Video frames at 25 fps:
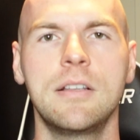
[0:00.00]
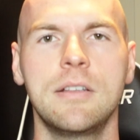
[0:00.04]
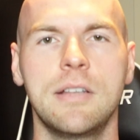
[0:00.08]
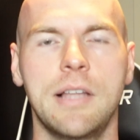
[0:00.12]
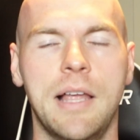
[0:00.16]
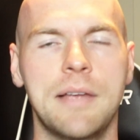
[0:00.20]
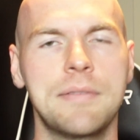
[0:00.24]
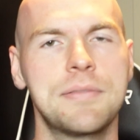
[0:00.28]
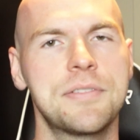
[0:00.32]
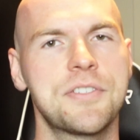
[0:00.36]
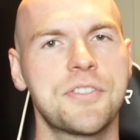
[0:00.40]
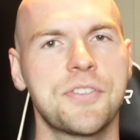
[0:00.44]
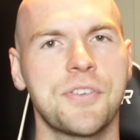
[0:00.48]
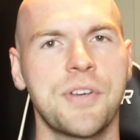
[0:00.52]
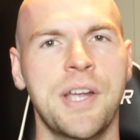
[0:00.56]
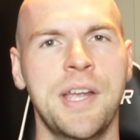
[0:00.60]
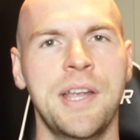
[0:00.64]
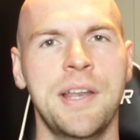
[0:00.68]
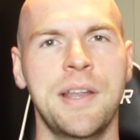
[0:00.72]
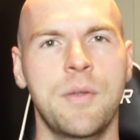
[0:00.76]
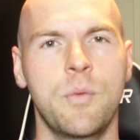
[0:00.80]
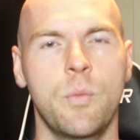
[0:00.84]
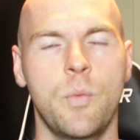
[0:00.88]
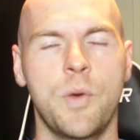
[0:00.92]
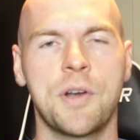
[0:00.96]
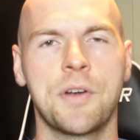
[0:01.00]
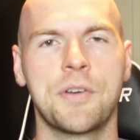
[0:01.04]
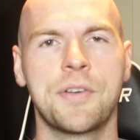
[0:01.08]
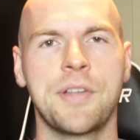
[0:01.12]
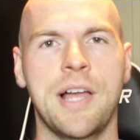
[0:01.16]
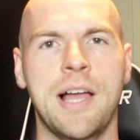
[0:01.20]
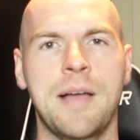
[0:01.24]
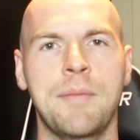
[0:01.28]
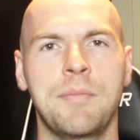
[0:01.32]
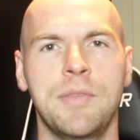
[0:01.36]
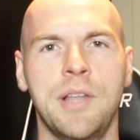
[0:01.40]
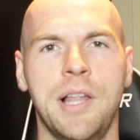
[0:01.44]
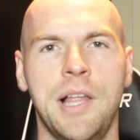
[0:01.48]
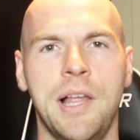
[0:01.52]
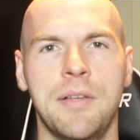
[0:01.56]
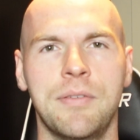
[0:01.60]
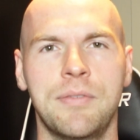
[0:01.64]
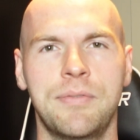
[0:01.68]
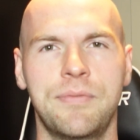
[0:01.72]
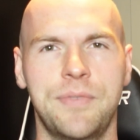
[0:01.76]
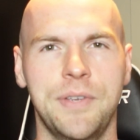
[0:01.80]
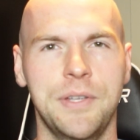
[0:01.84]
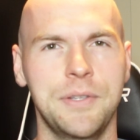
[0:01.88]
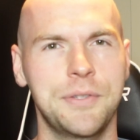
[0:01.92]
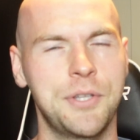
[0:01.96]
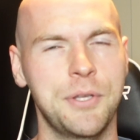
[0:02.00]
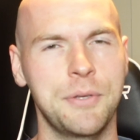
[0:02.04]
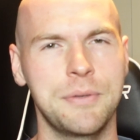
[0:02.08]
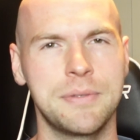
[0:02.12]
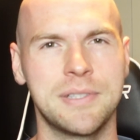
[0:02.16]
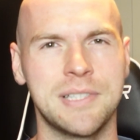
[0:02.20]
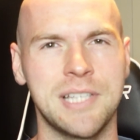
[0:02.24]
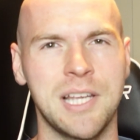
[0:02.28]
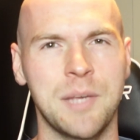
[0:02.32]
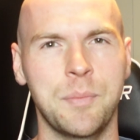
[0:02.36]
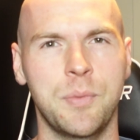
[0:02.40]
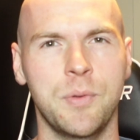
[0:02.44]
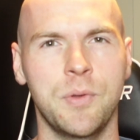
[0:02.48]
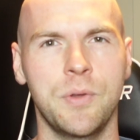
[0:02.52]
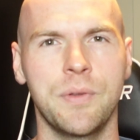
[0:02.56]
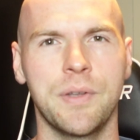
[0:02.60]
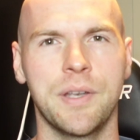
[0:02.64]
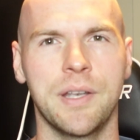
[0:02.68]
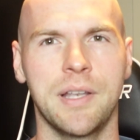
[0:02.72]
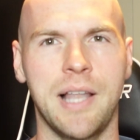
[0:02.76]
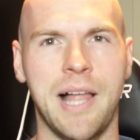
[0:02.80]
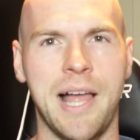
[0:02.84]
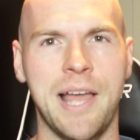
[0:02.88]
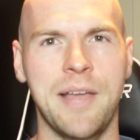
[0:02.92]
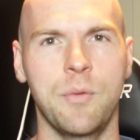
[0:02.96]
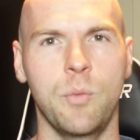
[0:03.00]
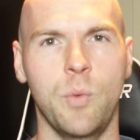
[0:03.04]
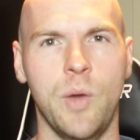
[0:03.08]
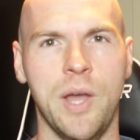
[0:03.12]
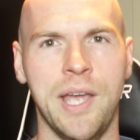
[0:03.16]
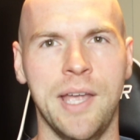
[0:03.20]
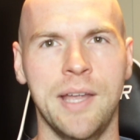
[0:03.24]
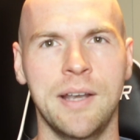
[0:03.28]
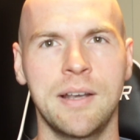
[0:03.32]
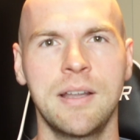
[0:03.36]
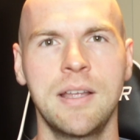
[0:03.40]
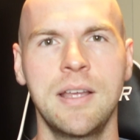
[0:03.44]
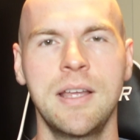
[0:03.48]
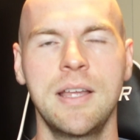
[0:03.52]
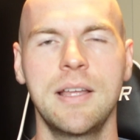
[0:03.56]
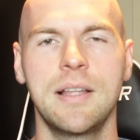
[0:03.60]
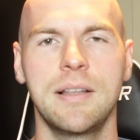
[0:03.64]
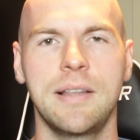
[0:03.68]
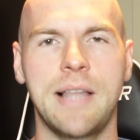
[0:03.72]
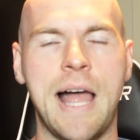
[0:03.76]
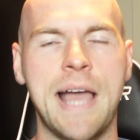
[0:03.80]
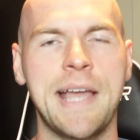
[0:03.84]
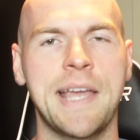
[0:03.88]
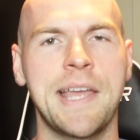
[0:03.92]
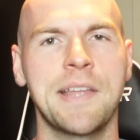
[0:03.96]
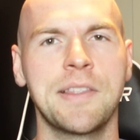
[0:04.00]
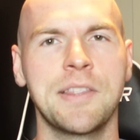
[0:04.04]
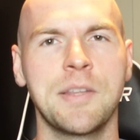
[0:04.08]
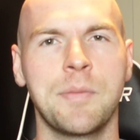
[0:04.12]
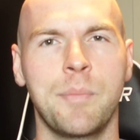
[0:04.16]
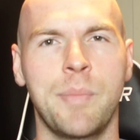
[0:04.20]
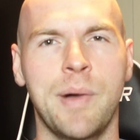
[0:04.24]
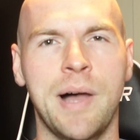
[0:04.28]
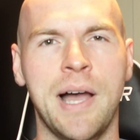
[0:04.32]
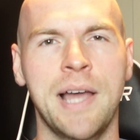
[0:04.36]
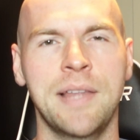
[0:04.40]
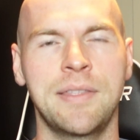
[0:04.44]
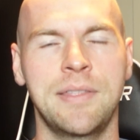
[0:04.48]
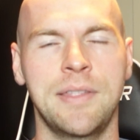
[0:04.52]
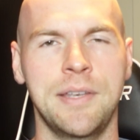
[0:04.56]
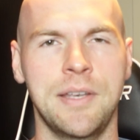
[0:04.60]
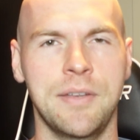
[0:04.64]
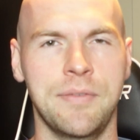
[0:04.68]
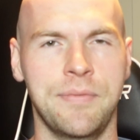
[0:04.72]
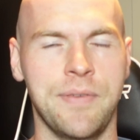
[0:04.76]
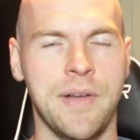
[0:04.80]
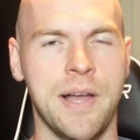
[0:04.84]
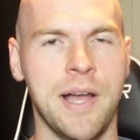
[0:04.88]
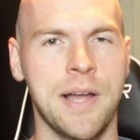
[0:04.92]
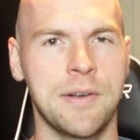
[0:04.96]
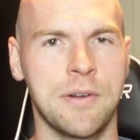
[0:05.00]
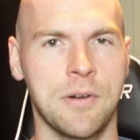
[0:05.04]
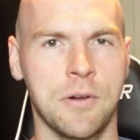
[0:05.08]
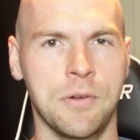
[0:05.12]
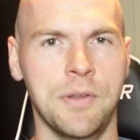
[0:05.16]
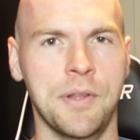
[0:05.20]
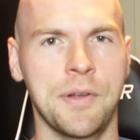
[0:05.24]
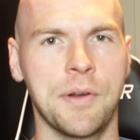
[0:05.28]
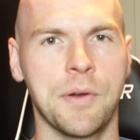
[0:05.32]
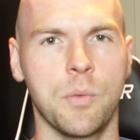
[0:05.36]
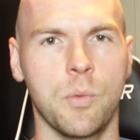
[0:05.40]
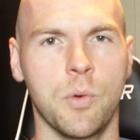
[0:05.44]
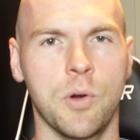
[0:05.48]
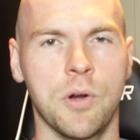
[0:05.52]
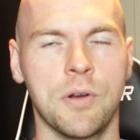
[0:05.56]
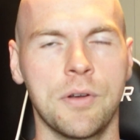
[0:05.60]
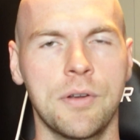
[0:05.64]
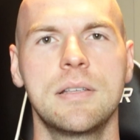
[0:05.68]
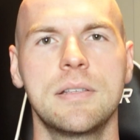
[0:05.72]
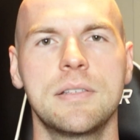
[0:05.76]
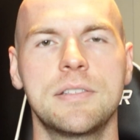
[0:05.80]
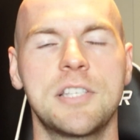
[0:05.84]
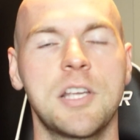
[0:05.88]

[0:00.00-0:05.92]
Love Street and Wintertime Love feel too simple and lightweight, lacking the bite that defined earlier work.